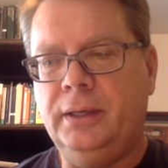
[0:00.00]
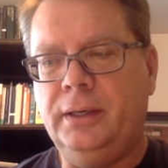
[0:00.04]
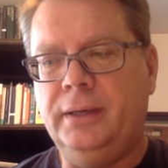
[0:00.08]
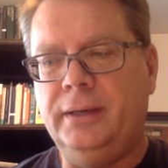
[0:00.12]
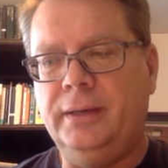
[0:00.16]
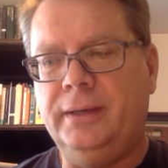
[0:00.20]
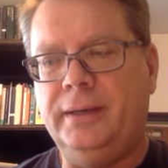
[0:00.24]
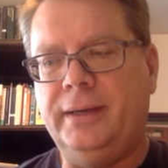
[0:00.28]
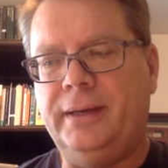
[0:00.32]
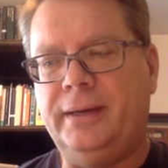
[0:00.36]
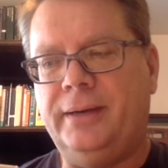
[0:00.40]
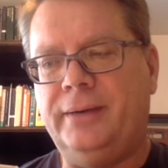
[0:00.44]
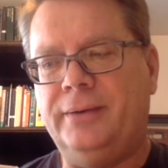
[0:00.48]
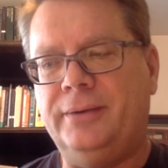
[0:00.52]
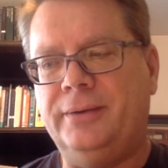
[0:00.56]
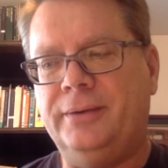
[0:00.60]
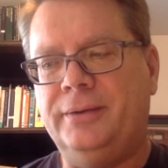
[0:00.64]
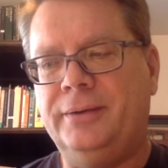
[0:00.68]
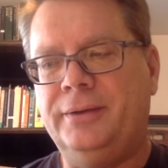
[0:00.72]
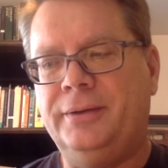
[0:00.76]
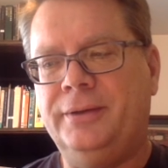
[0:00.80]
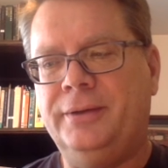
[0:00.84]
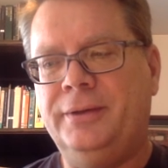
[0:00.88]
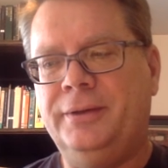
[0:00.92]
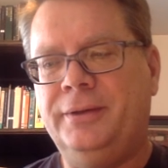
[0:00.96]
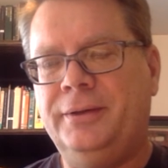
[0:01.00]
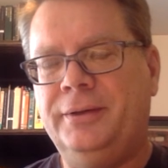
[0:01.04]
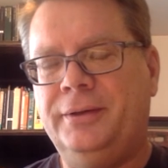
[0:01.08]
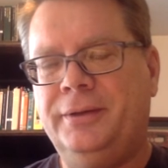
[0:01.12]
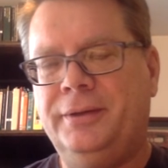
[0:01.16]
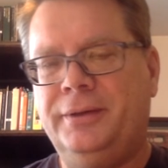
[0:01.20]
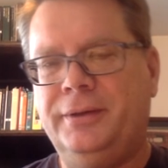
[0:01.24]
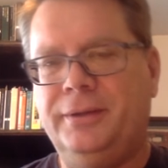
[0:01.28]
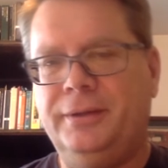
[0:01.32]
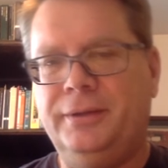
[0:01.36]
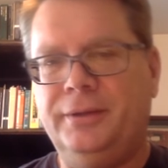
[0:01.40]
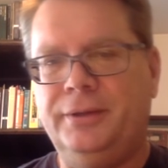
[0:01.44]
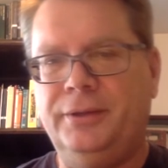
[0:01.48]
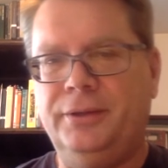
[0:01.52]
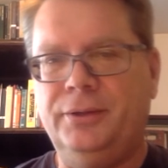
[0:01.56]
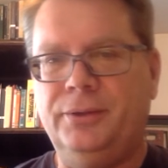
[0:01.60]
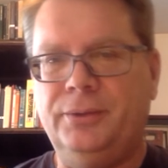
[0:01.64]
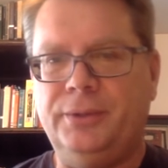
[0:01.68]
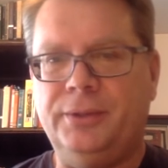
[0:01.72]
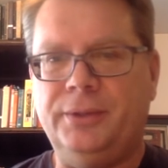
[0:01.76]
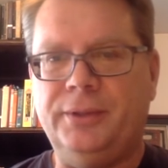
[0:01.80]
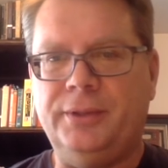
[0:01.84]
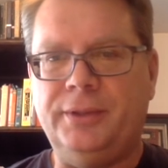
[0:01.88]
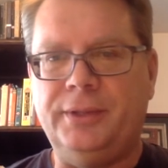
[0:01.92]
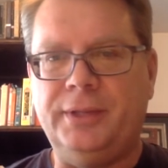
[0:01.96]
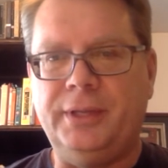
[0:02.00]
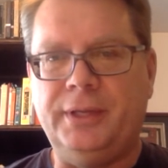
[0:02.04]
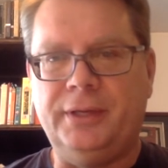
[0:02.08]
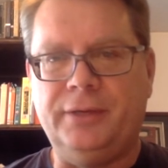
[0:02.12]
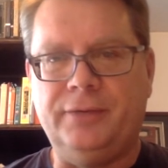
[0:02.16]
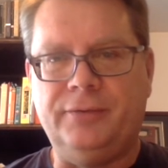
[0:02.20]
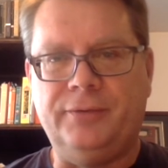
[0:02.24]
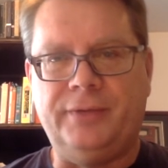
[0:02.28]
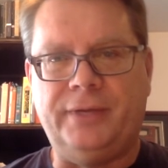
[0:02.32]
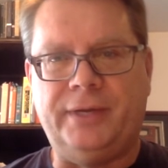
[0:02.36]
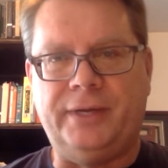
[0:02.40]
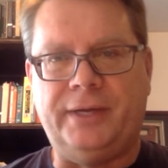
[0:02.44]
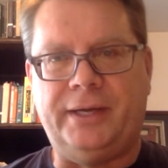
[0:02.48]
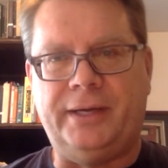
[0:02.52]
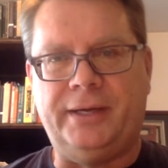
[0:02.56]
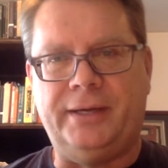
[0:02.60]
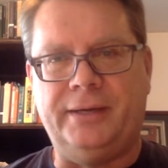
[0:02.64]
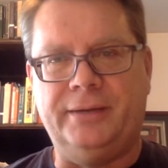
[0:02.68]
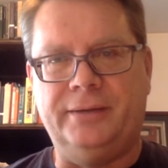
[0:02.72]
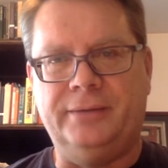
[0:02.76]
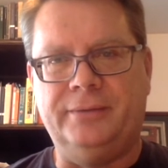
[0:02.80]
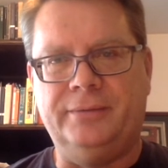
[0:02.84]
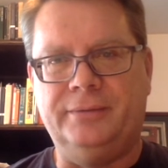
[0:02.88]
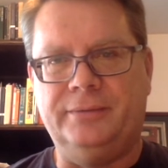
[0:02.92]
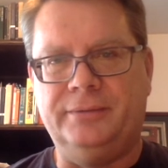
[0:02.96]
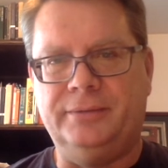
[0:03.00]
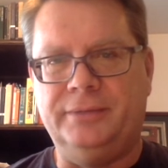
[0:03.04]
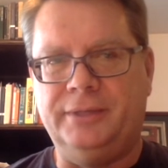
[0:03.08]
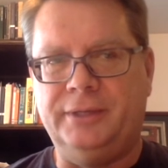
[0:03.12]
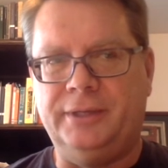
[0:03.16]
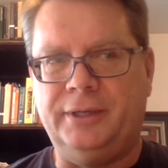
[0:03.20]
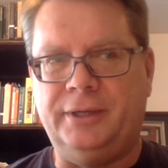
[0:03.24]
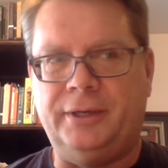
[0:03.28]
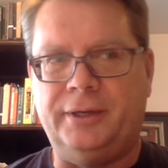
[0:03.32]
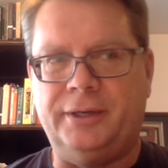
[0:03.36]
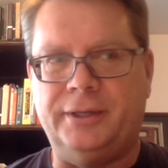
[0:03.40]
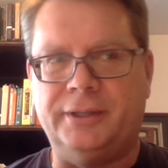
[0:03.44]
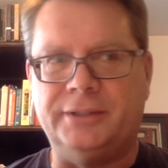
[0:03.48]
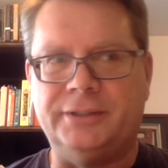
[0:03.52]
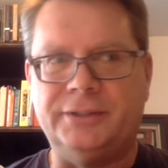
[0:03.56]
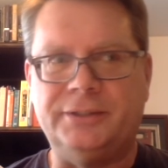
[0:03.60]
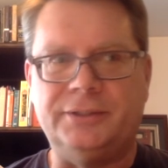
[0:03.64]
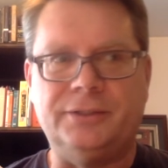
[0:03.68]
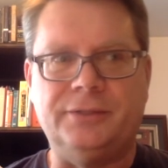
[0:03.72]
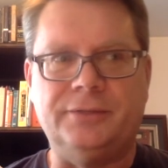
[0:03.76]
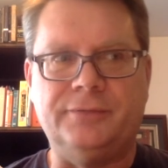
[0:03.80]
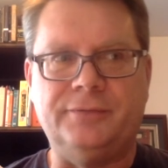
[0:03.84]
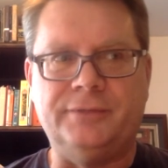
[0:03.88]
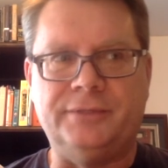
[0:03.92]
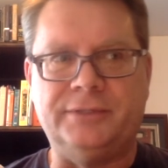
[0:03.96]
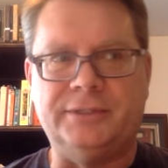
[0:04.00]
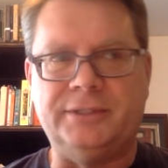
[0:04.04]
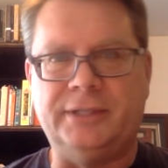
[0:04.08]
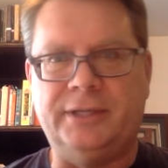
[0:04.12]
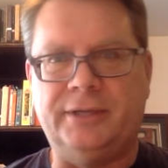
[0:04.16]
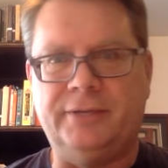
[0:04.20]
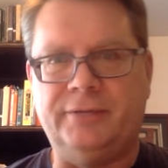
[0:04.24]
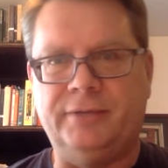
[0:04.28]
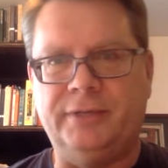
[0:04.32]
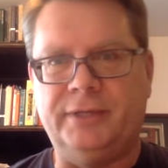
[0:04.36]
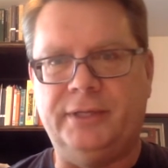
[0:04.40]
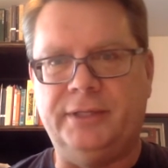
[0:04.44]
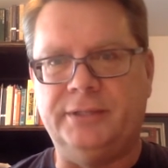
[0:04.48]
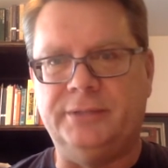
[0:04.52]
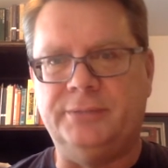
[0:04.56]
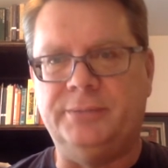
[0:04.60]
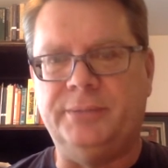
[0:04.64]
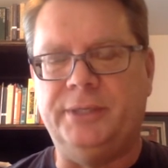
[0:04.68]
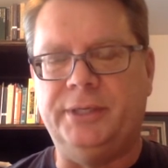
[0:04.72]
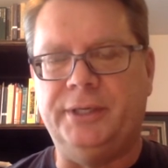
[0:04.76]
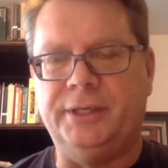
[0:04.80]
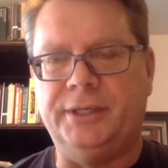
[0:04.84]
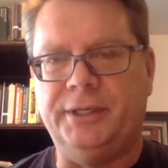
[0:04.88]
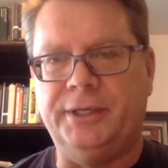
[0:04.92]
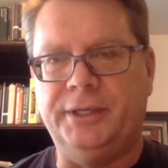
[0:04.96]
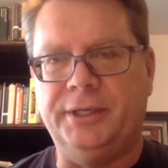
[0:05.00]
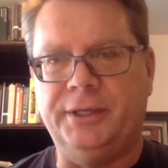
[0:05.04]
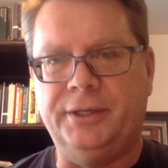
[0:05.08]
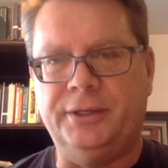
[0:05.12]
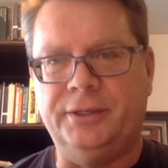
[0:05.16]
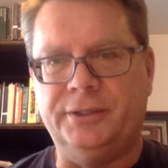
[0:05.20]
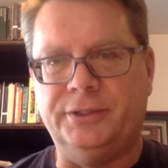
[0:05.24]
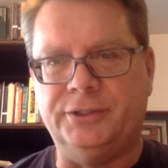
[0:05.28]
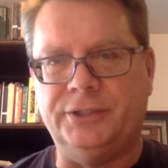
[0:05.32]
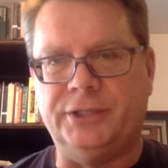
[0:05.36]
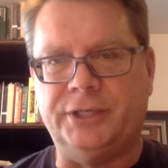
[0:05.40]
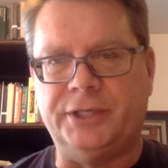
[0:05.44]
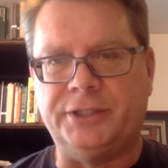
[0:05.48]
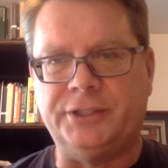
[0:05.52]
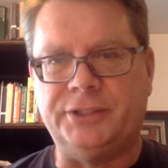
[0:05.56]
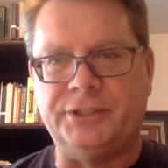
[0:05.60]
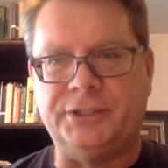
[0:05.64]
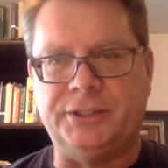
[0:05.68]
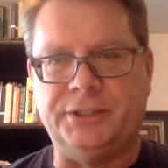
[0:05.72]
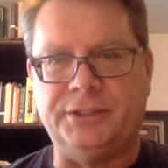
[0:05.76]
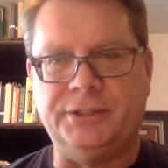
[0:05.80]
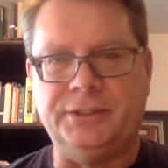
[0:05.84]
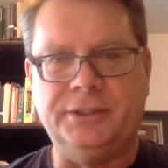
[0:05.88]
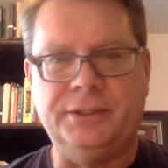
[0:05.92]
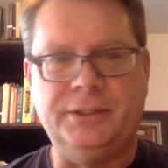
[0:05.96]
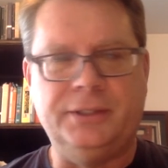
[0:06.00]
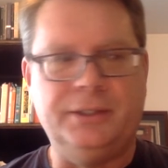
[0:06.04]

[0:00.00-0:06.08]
Now, you can think of that on a surface level as being an interjection.